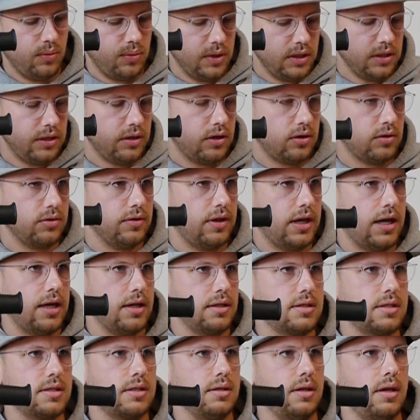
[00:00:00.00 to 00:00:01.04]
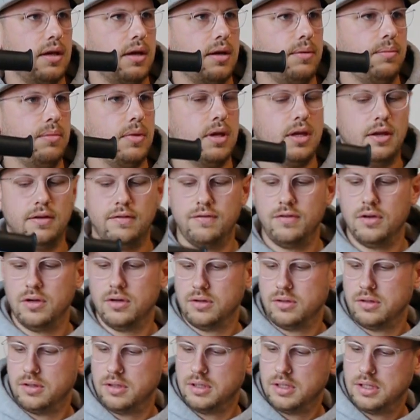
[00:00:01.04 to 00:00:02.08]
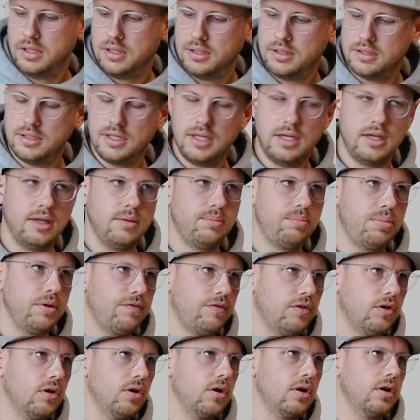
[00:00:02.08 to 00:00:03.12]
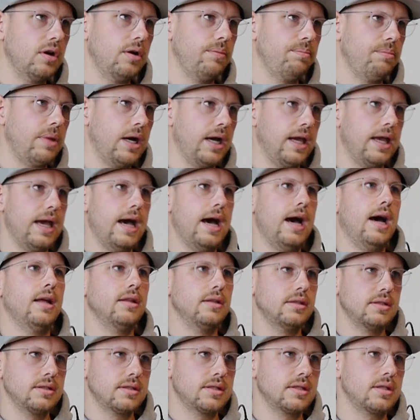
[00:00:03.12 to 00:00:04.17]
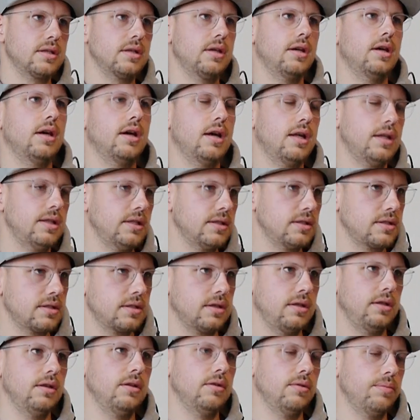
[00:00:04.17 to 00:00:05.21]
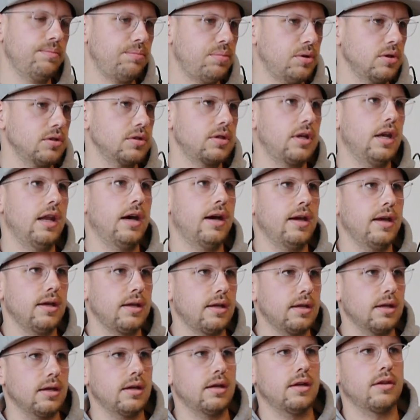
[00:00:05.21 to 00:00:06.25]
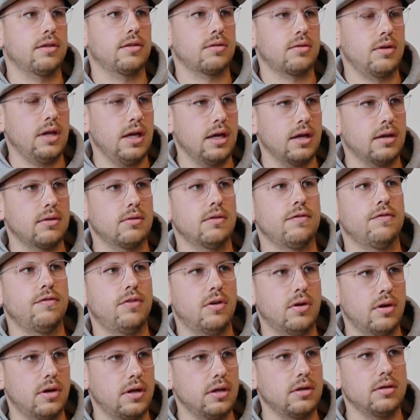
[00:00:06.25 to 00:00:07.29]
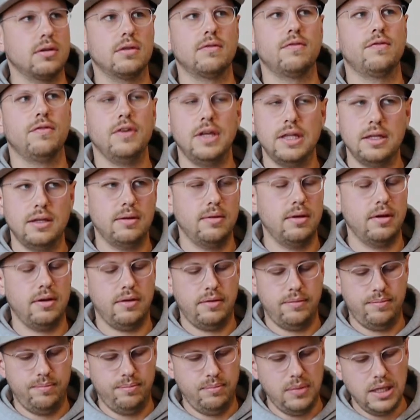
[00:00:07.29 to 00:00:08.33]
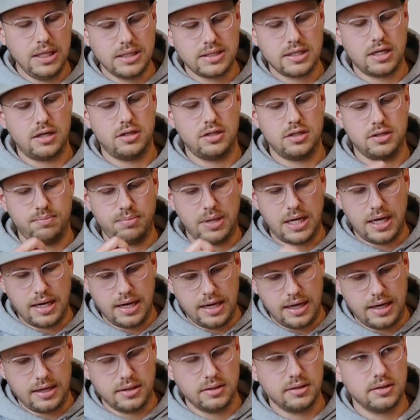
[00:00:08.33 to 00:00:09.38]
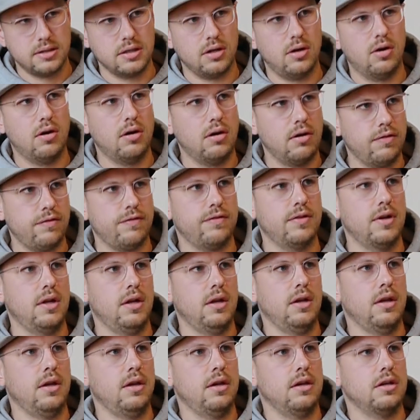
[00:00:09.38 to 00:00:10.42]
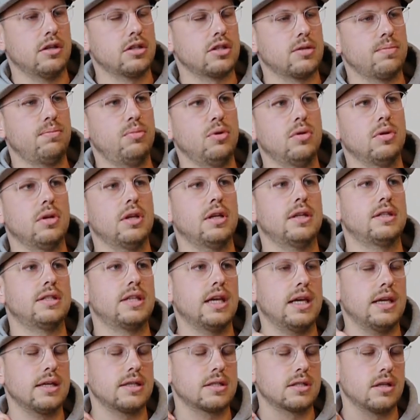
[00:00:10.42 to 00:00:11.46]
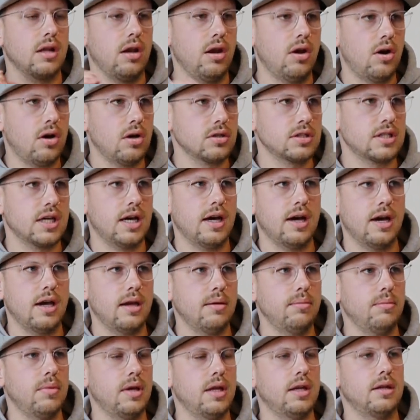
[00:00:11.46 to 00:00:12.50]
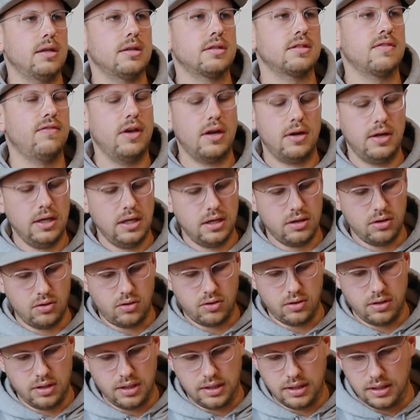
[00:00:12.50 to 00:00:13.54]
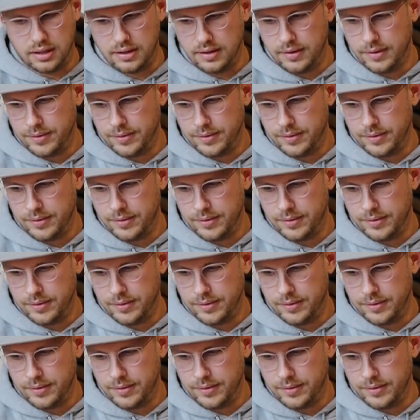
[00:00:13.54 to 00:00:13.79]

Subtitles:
will know that if you did it before by hand and you put like 300, 400 meters by hand off a spool, it takes a long time and it's very annoying.